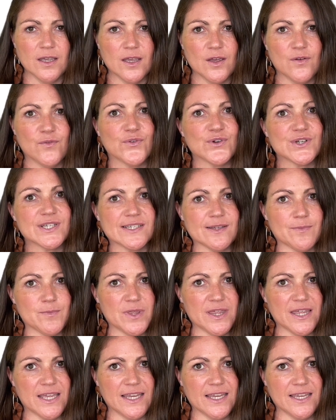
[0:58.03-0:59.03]
for
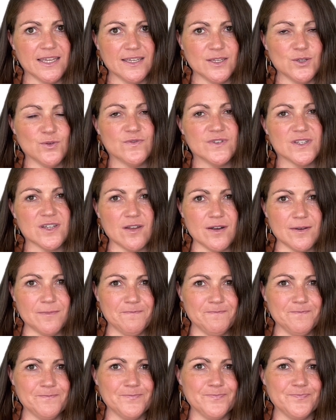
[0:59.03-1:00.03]
something you've done.
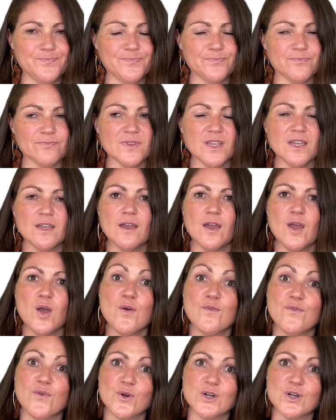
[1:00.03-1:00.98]
For